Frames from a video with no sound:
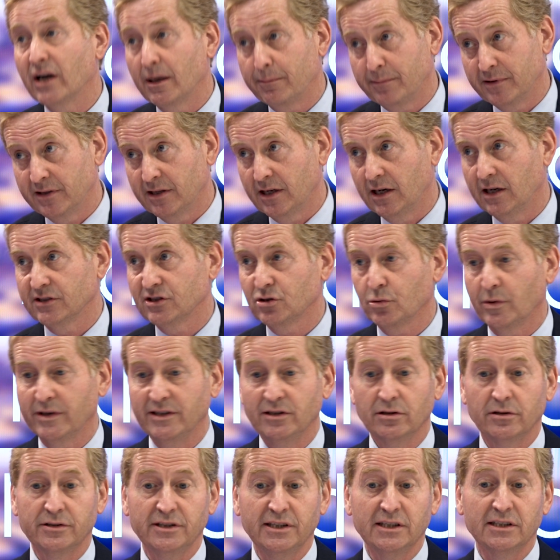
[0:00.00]
up in the last
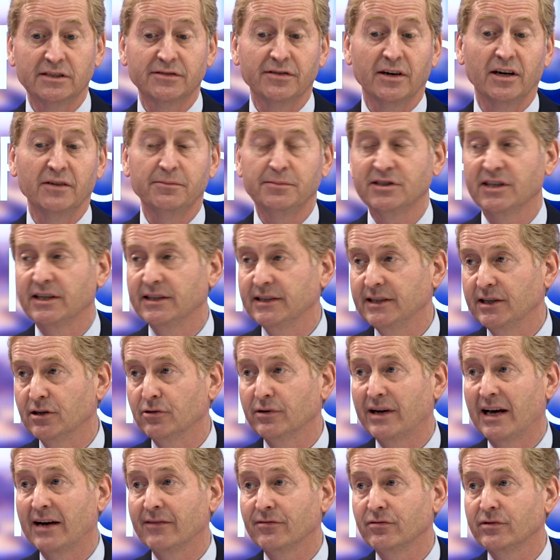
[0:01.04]
20 odd years, 5% a year
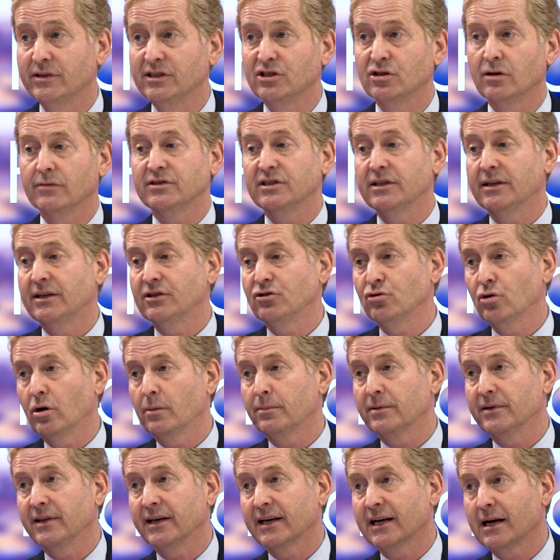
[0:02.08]
on average. Obviously they drop
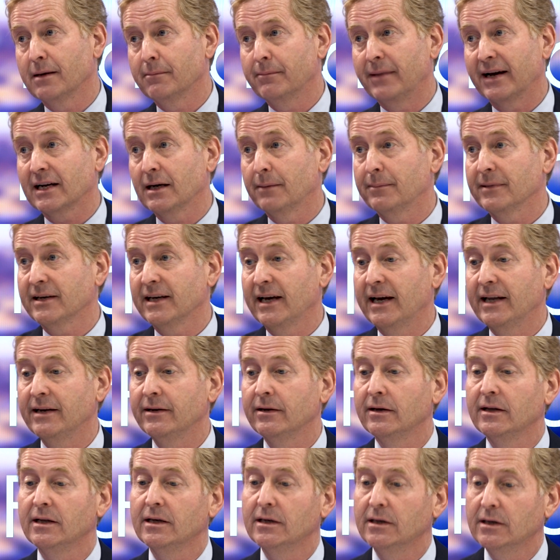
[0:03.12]
and they come back up again.
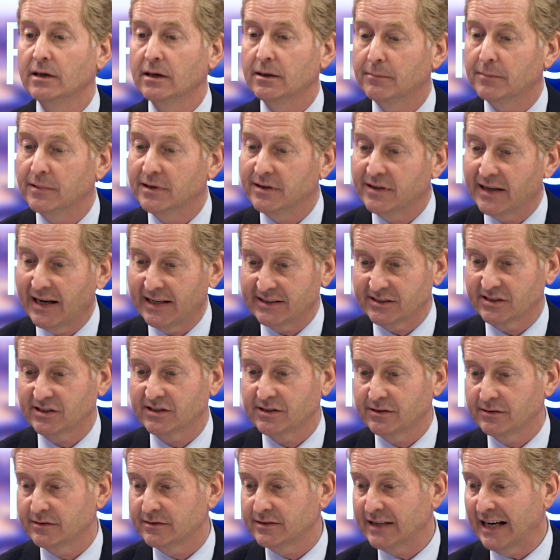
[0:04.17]
But that's
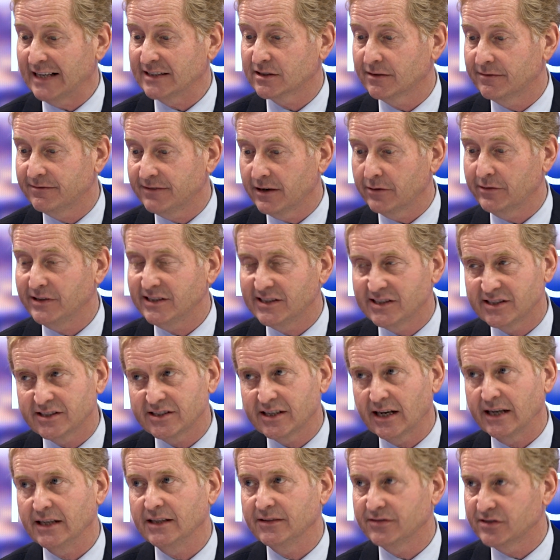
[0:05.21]
a very
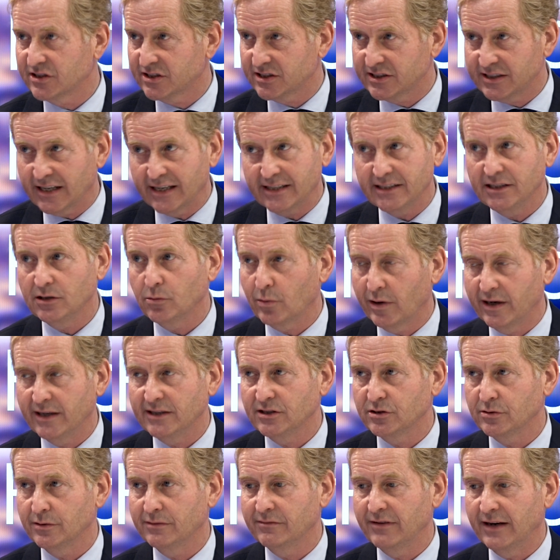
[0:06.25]
safe, steady way
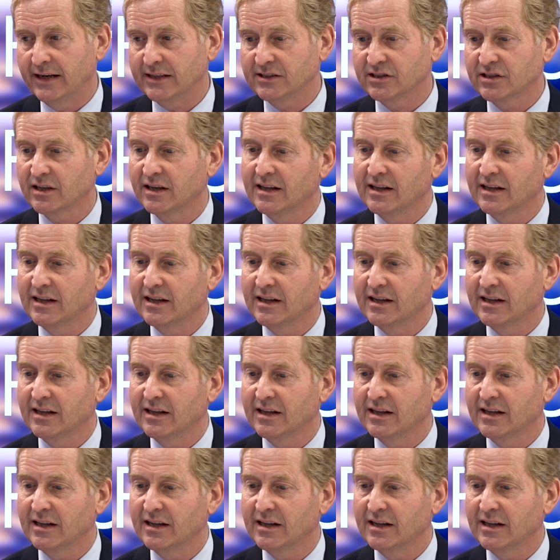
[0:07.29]
to invest.